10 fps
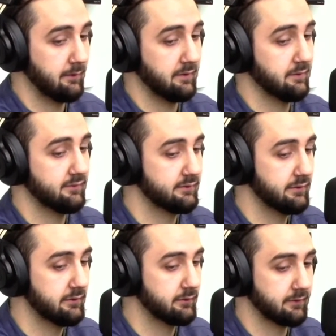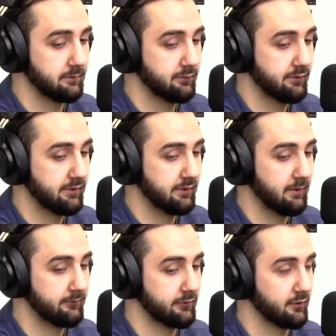still completely
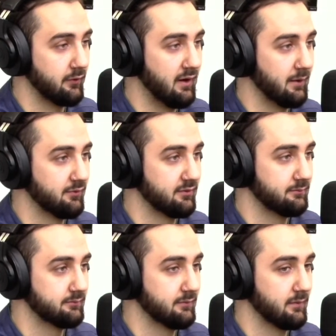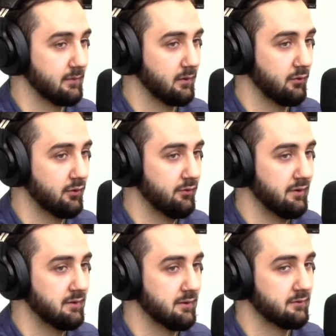up for grabs. Clothing
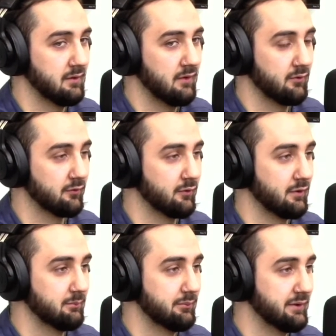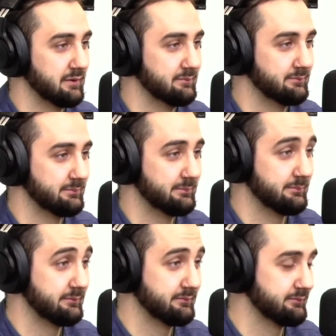has never really been
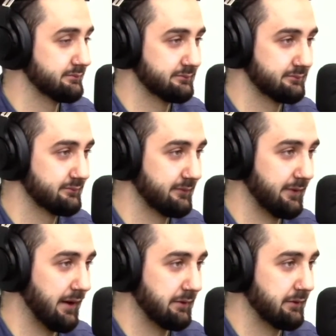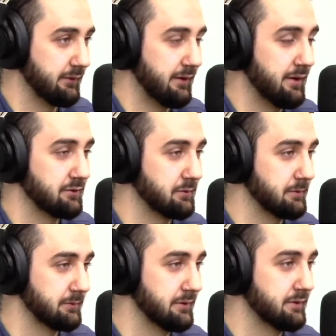technological,
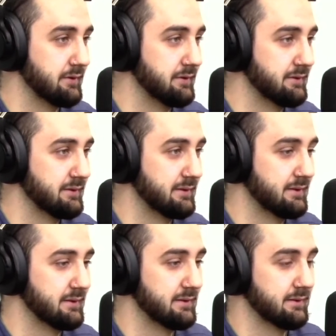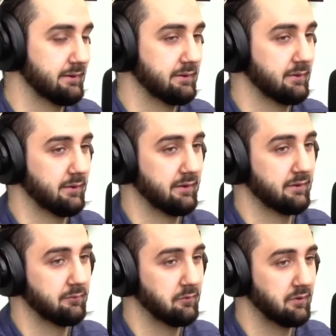really. Like
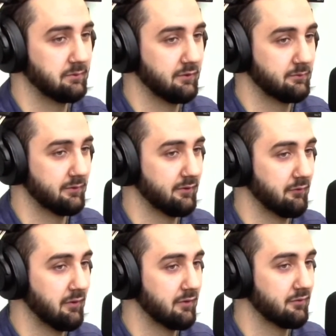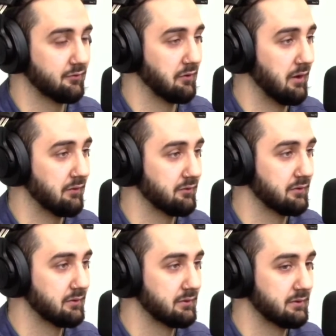it's really just been threads forever.
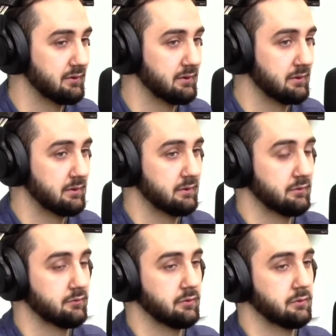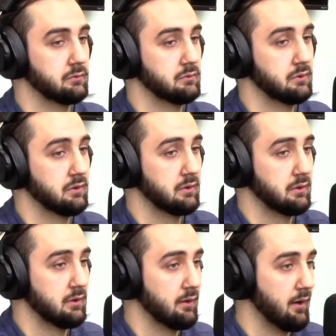So,
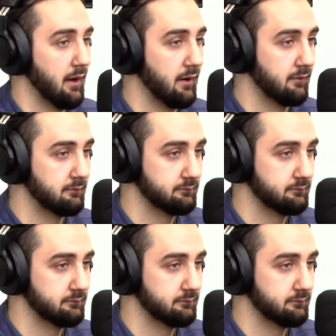and